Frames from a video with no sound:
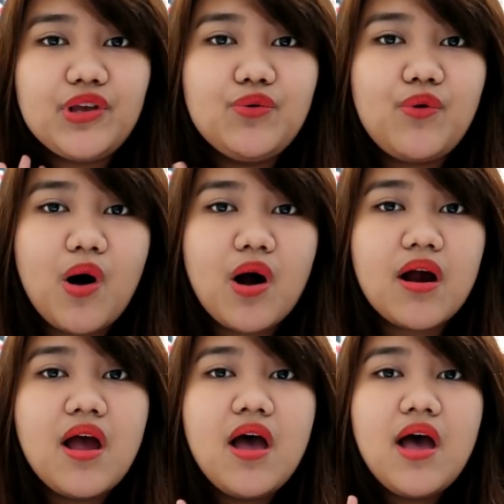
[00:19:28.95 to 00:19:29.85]
you
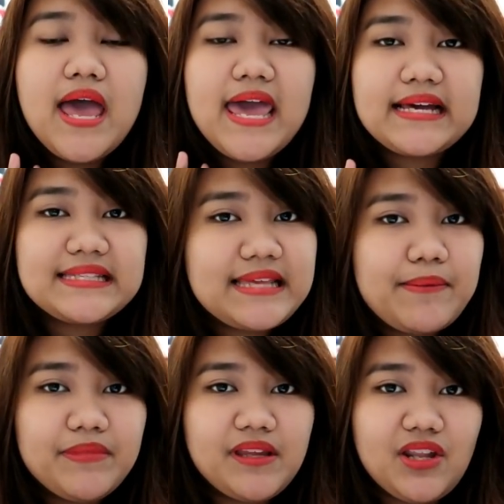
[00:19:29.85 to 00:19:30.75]
are
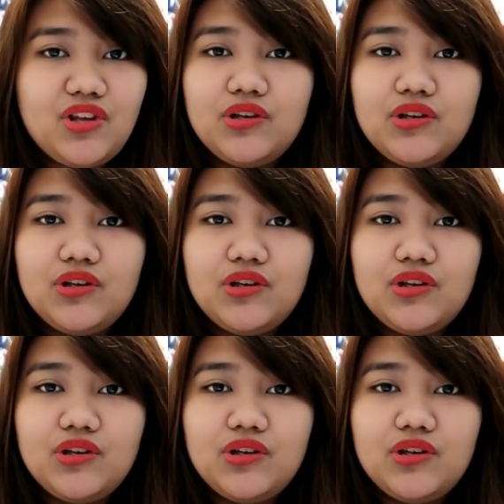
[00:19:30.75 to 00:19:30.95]
exempted.